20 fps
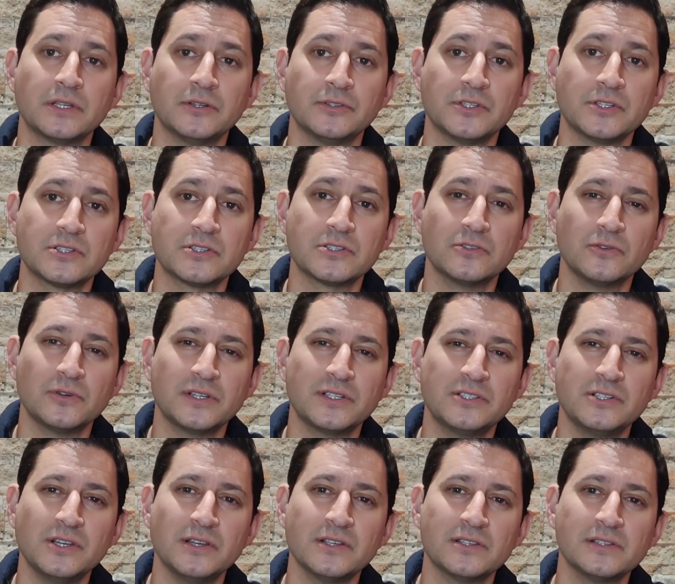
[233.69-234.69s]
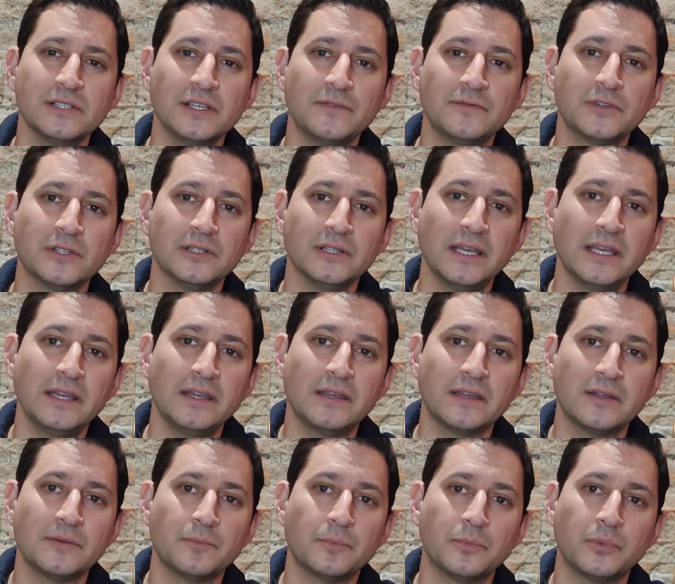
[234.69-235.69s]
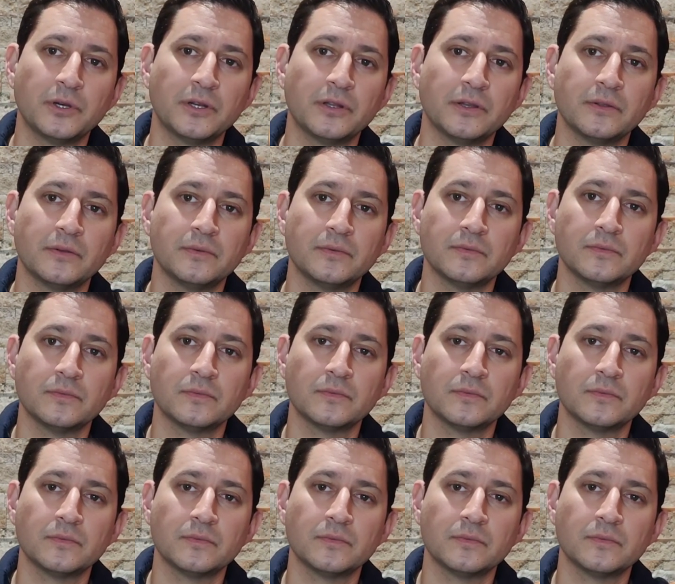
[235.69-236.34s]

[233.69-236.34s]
and I'll just sort of just lift the leg and put a